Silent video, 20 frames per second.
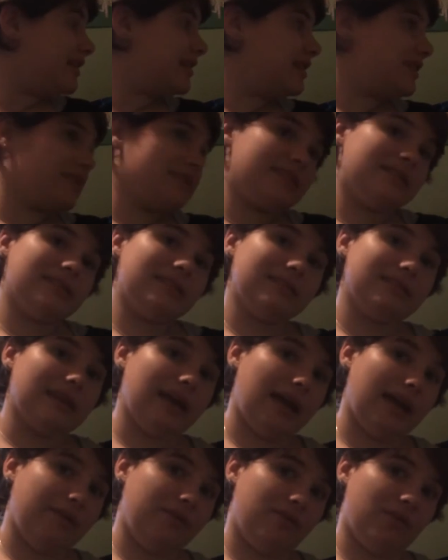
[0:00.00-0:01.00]
Just,
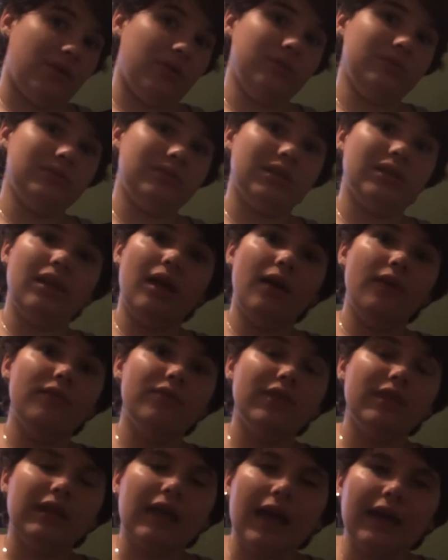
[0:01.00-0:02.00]
I've grown to
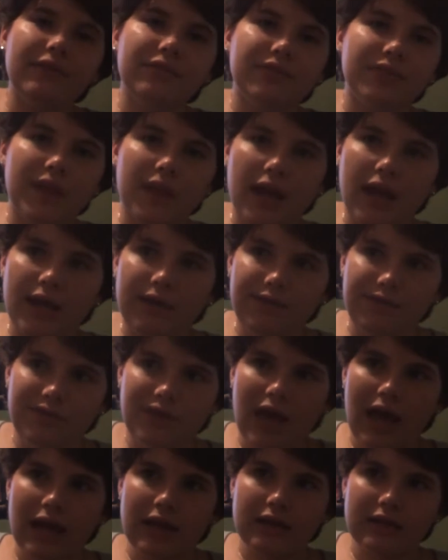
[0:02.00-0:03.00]
love the life that I've
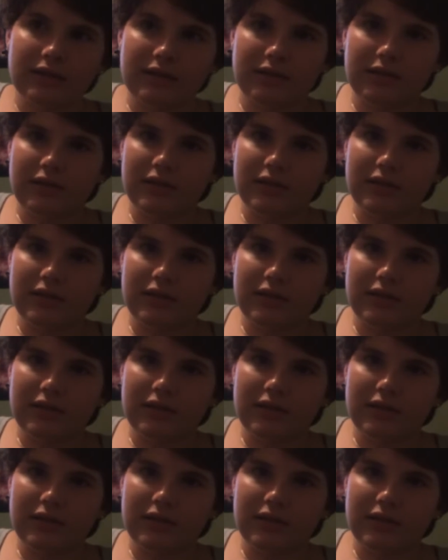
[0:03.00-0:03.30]
gotten.